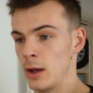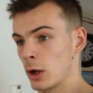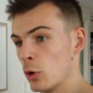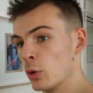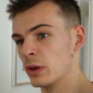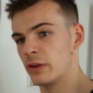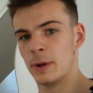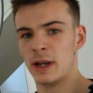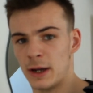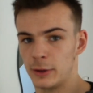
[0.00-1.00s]
according to
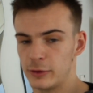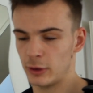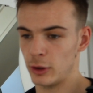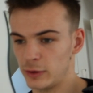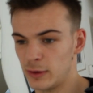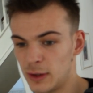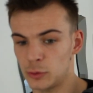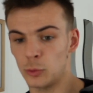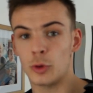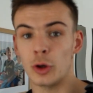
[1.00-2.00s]
my Nando's tonight, so that's
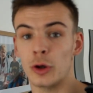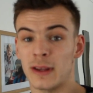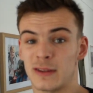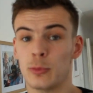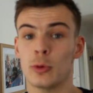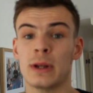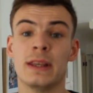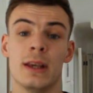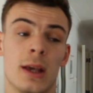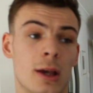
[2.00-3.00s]
all good. That's
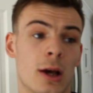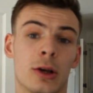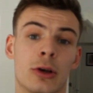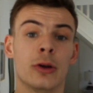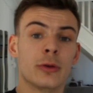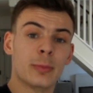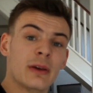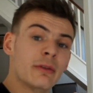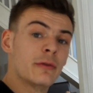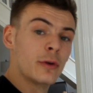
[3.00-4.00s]
probably a good
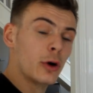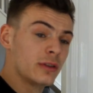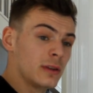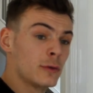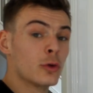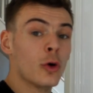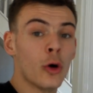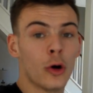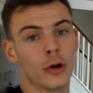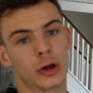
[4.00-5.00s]
bit of advice. If
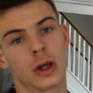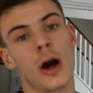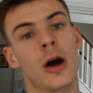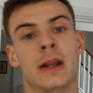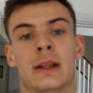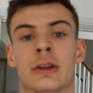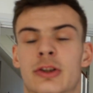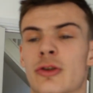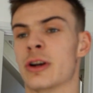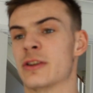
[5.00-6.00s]
you're cutting and you're
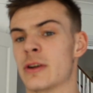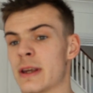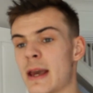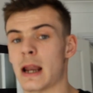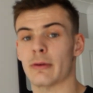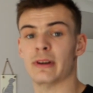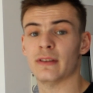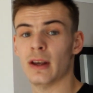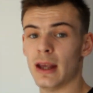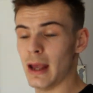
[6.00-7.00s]
trying to track your
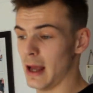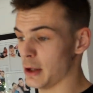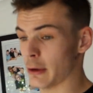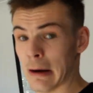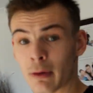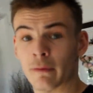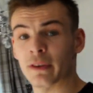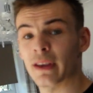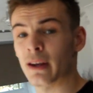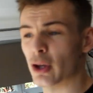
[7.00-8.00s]
calories and you're out for
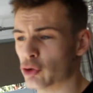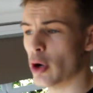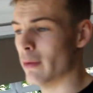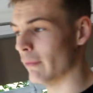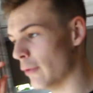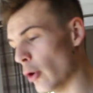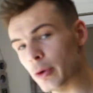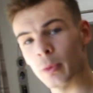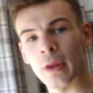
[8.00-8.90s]
dinner, try and find